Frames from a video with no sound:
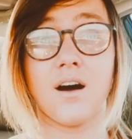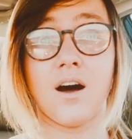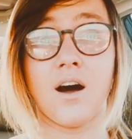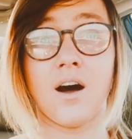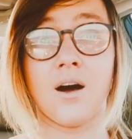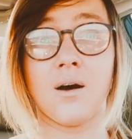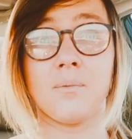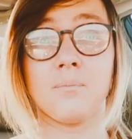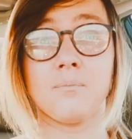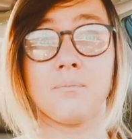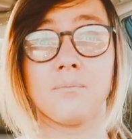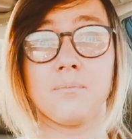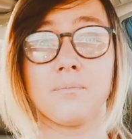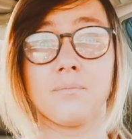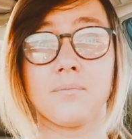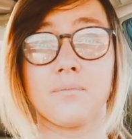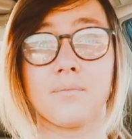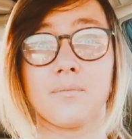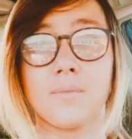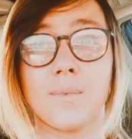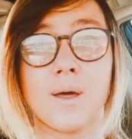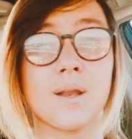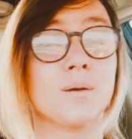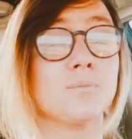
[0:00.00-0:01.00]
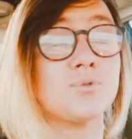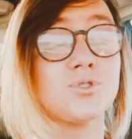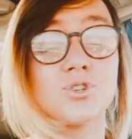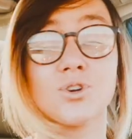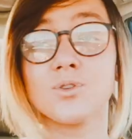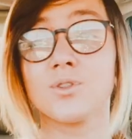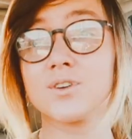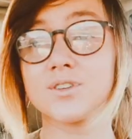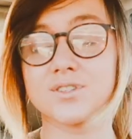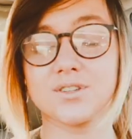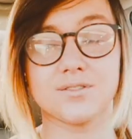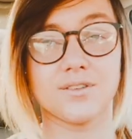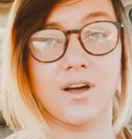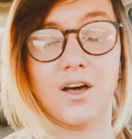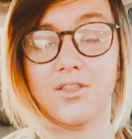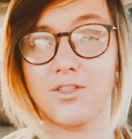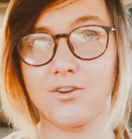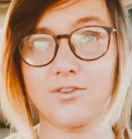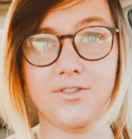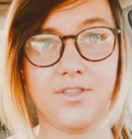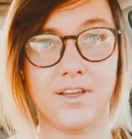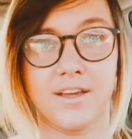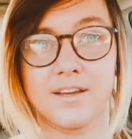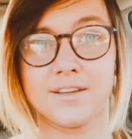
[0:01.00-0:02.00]
And I'm sure there's
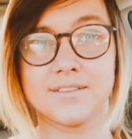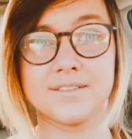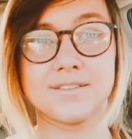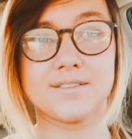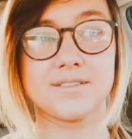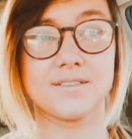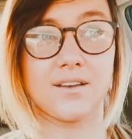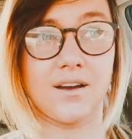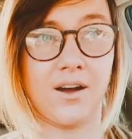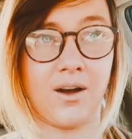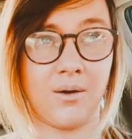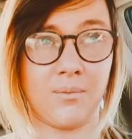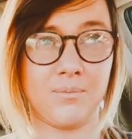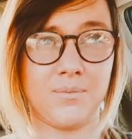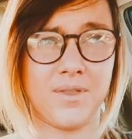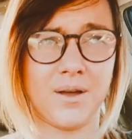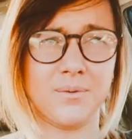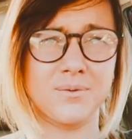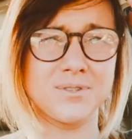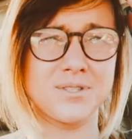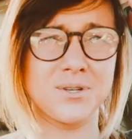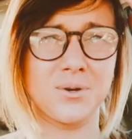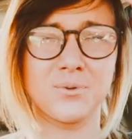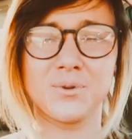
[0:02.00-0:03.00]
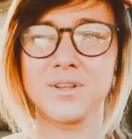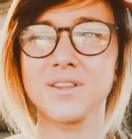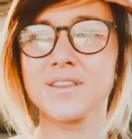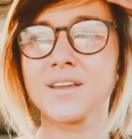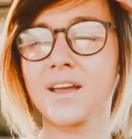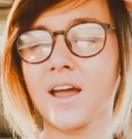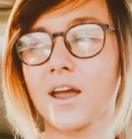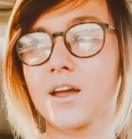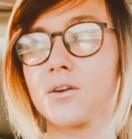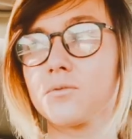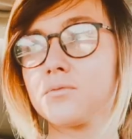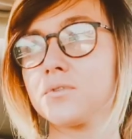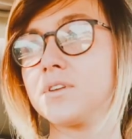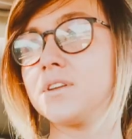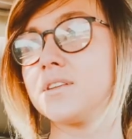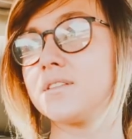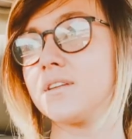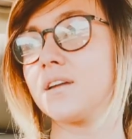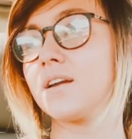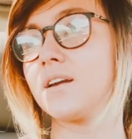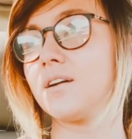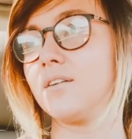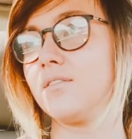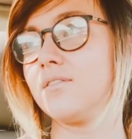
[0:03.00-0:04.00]
other things. That was the only thing I could really
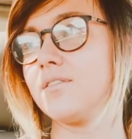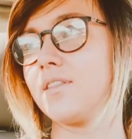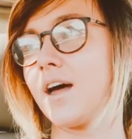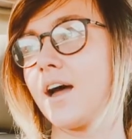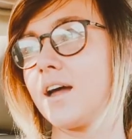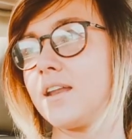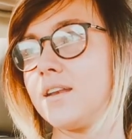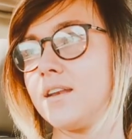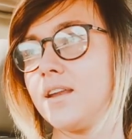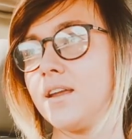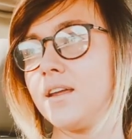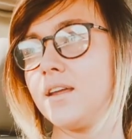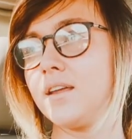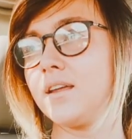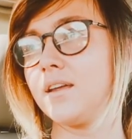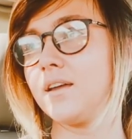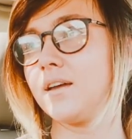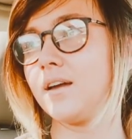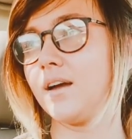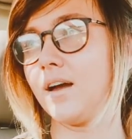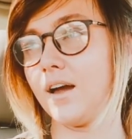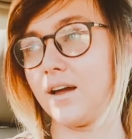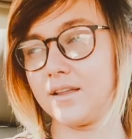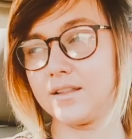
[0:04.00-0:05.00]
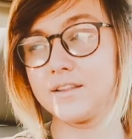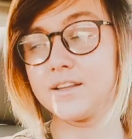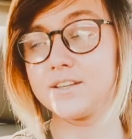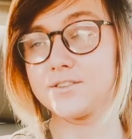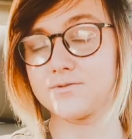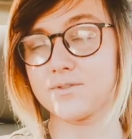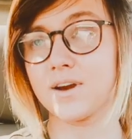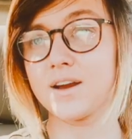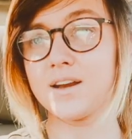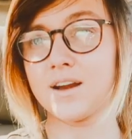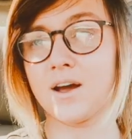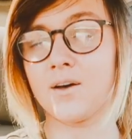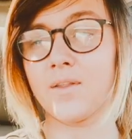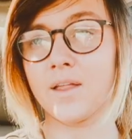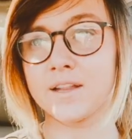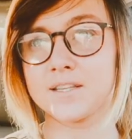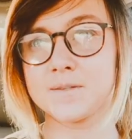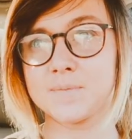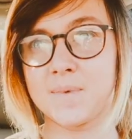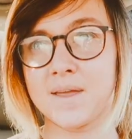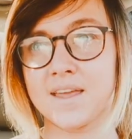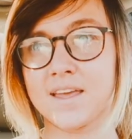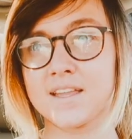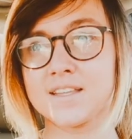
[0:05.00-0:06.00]
think of that, at least right now,
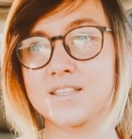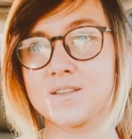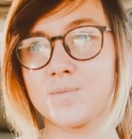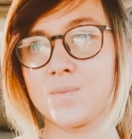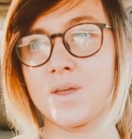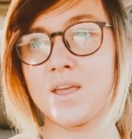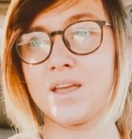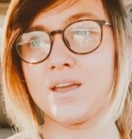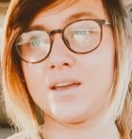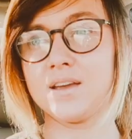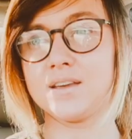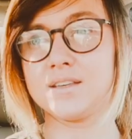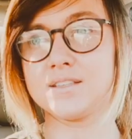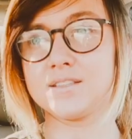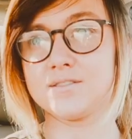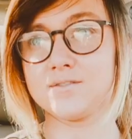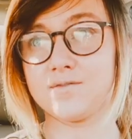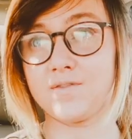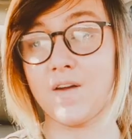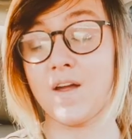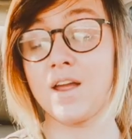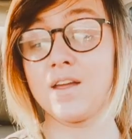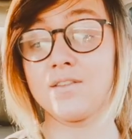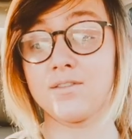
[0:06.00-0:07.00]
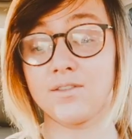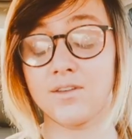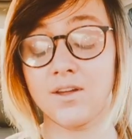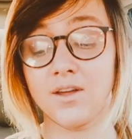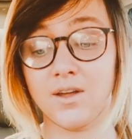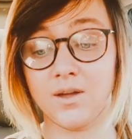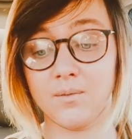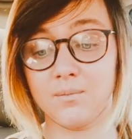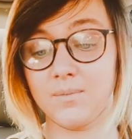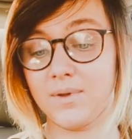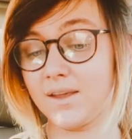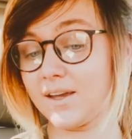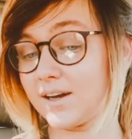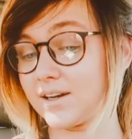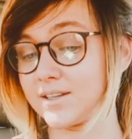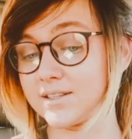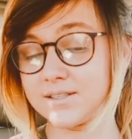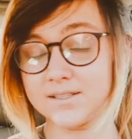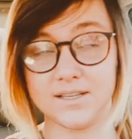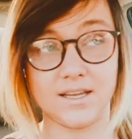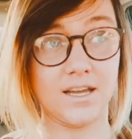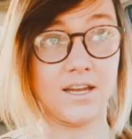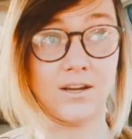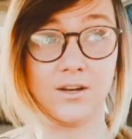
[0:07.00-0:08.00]
that's speaking to me is faith.
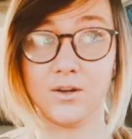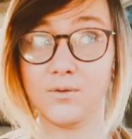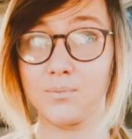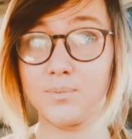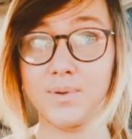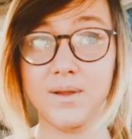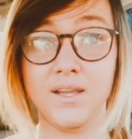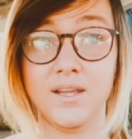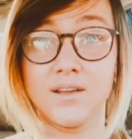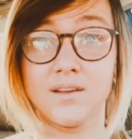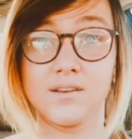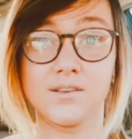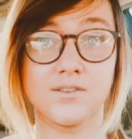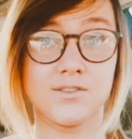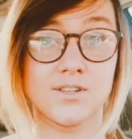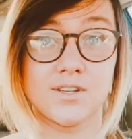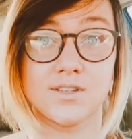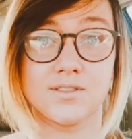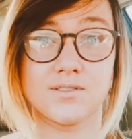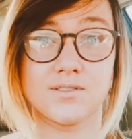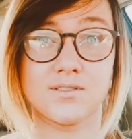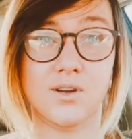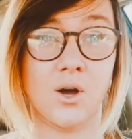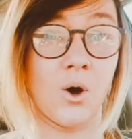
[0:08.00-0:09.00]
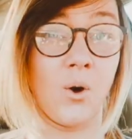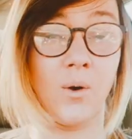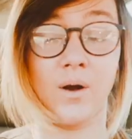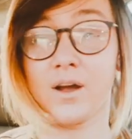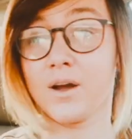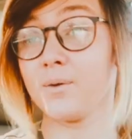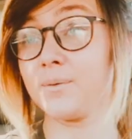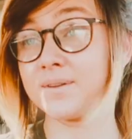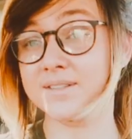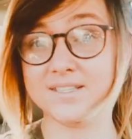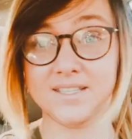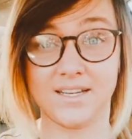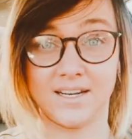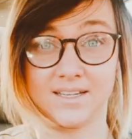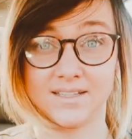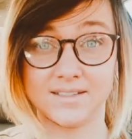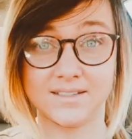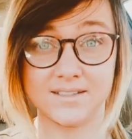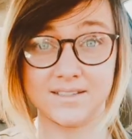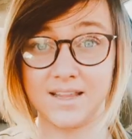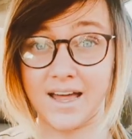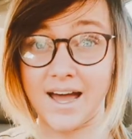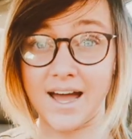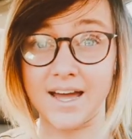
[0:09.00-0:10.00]
because it could be just, a
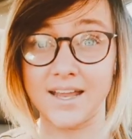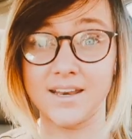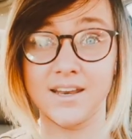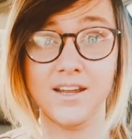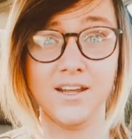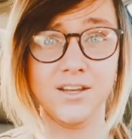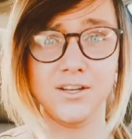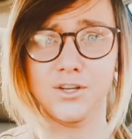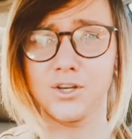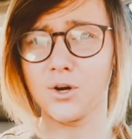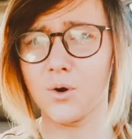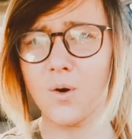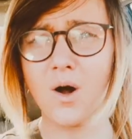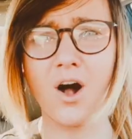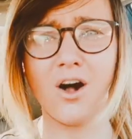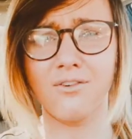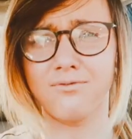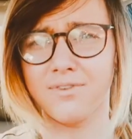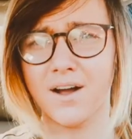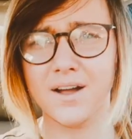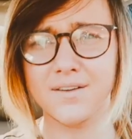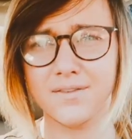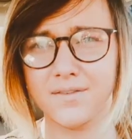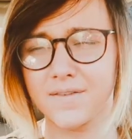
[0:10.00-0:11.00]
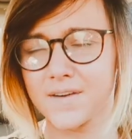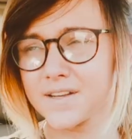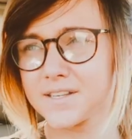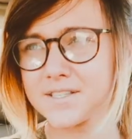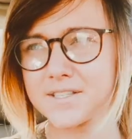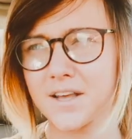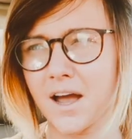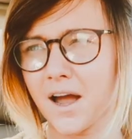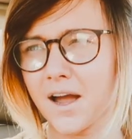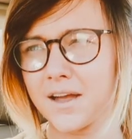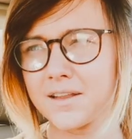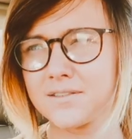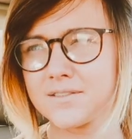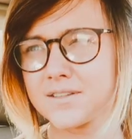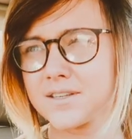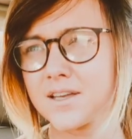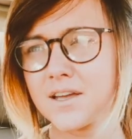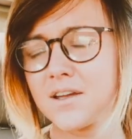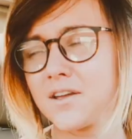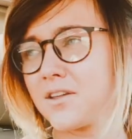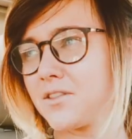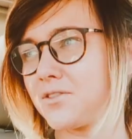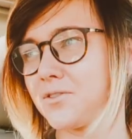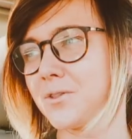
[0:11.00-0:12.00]
coincidence that, all 5 of us signed
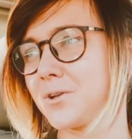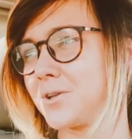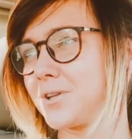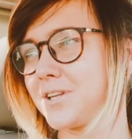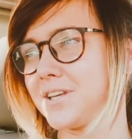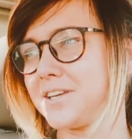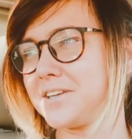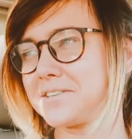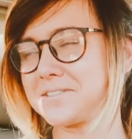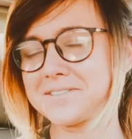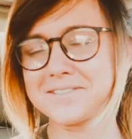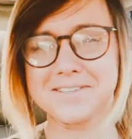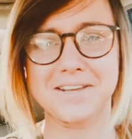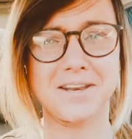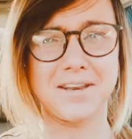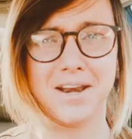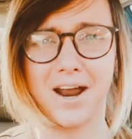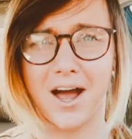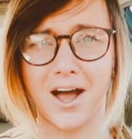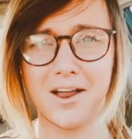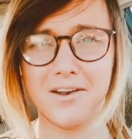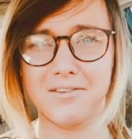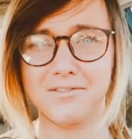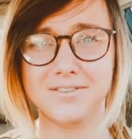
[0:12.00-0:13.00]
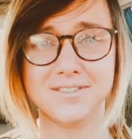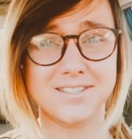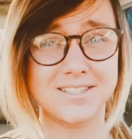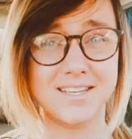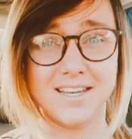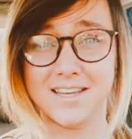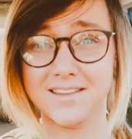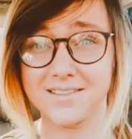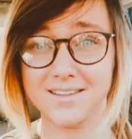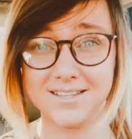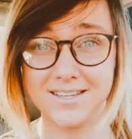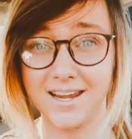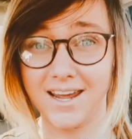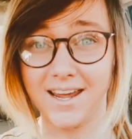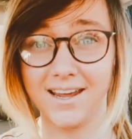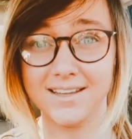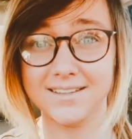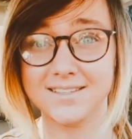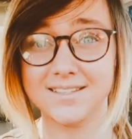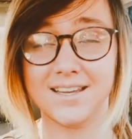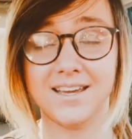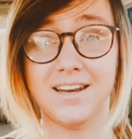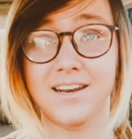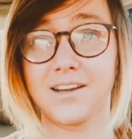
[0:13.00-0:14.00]
the lease not seeing the
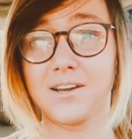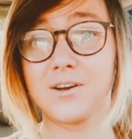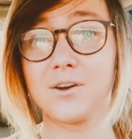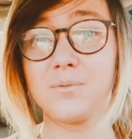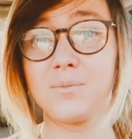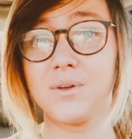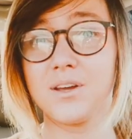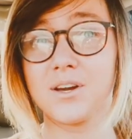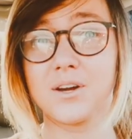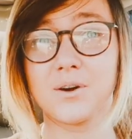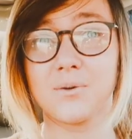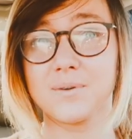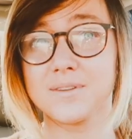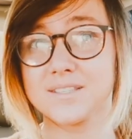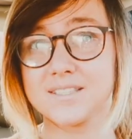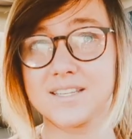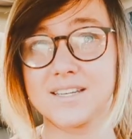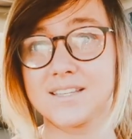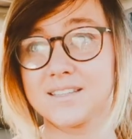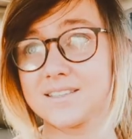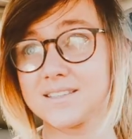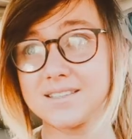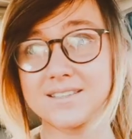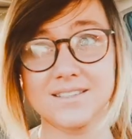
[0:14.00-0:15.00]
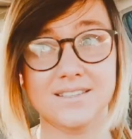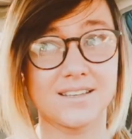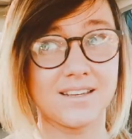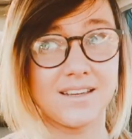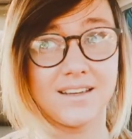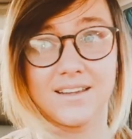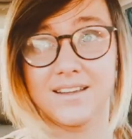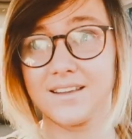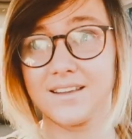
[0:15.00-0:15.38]
date, and it could be a coincidence,